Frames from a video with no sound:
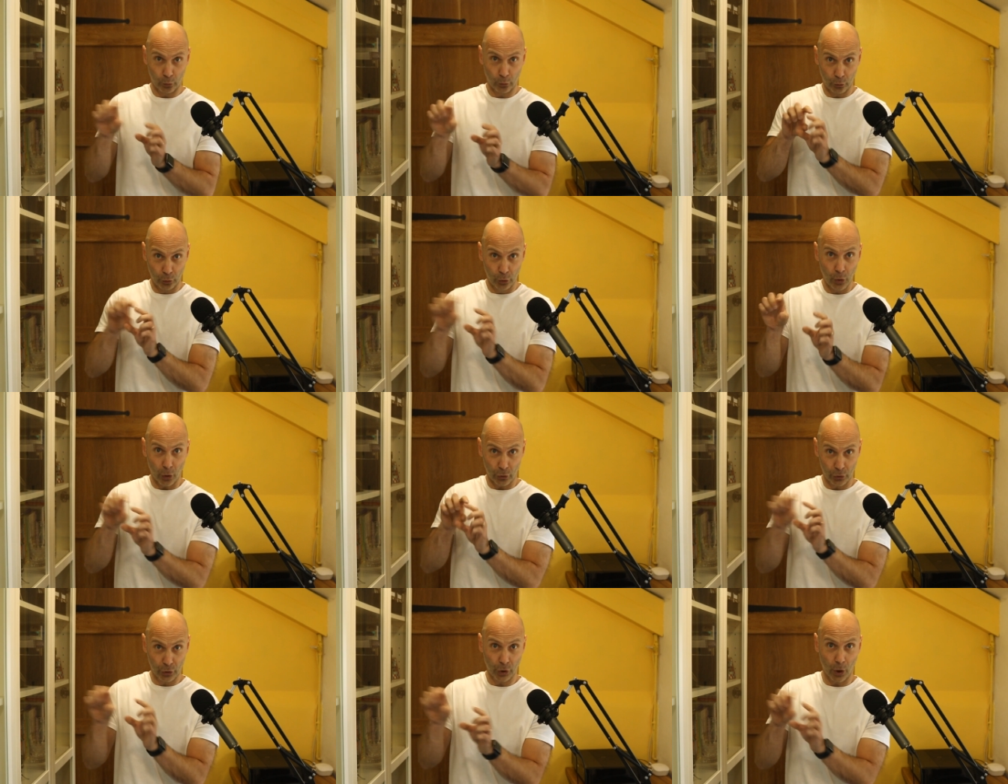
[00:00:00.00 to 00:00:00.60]

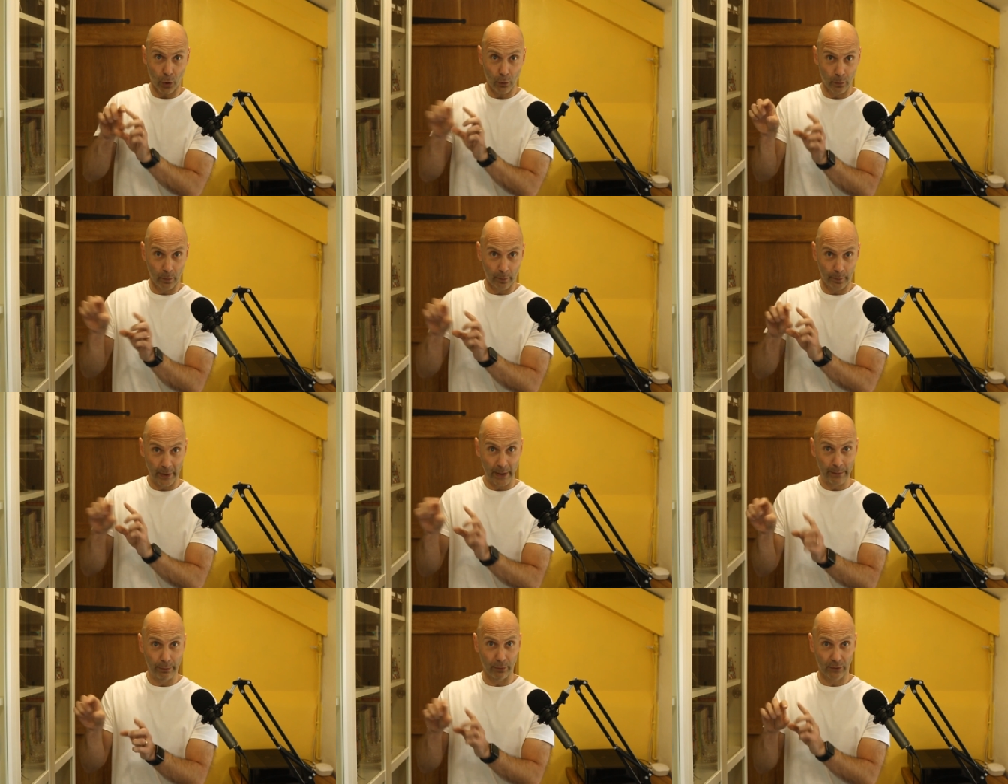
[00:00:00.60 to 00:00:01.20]
not show
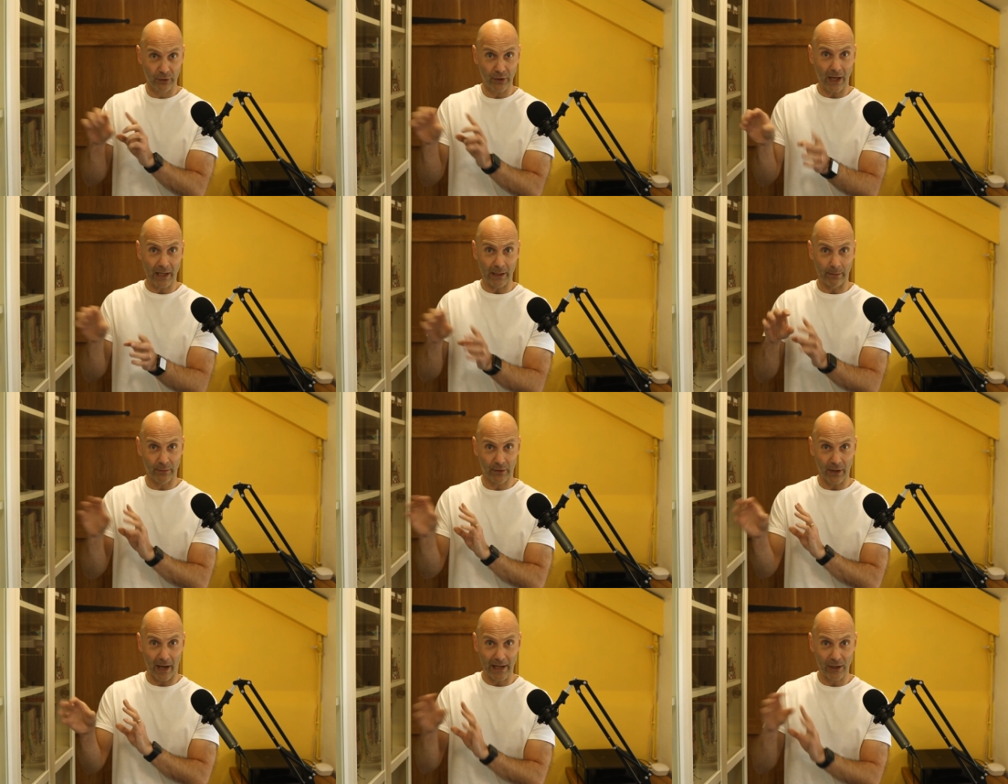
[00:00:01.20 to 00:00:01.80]
people's
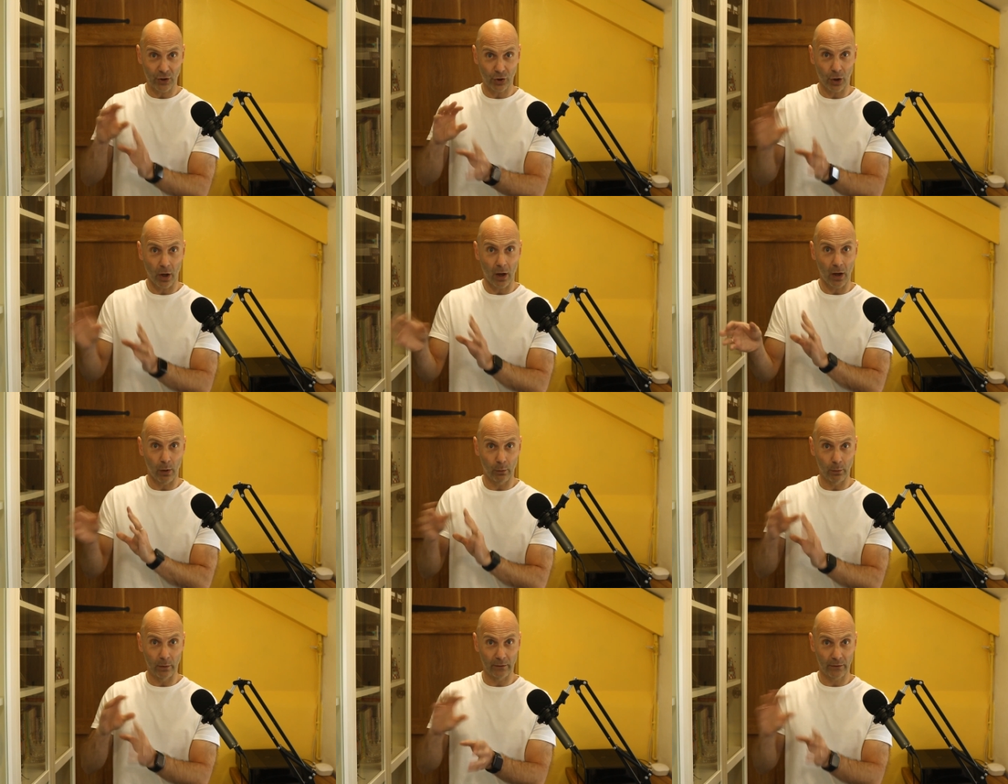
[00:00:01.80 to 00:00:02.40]
names.
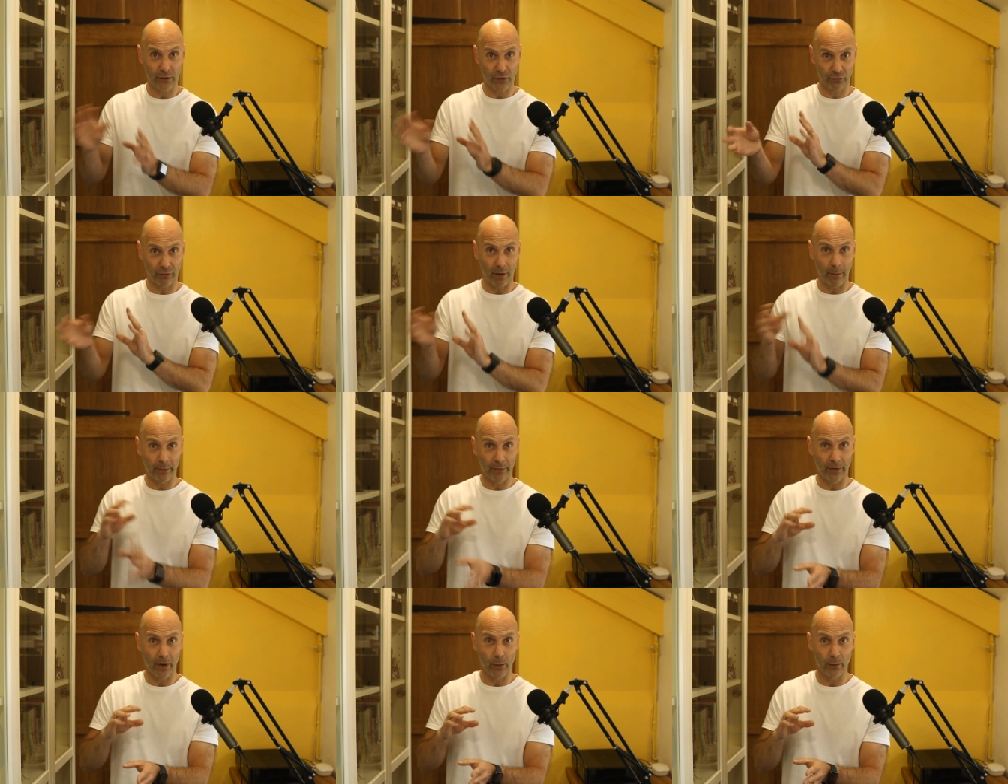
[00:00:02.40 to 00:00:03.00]
HR will
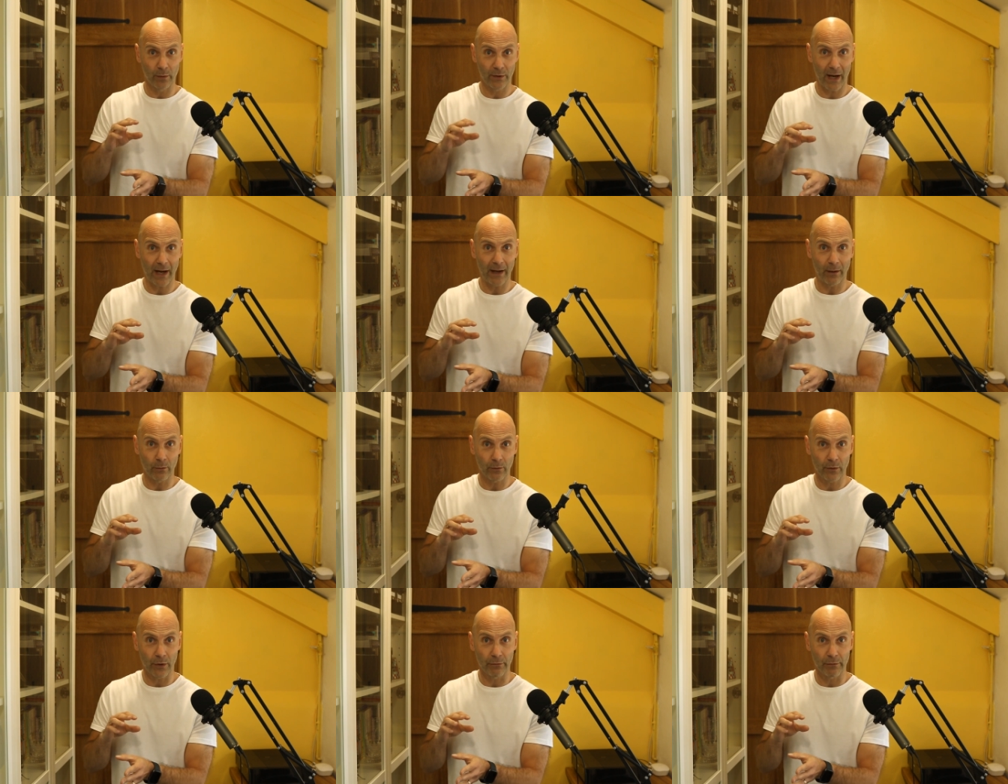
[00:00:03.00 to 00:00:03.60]
strip those out.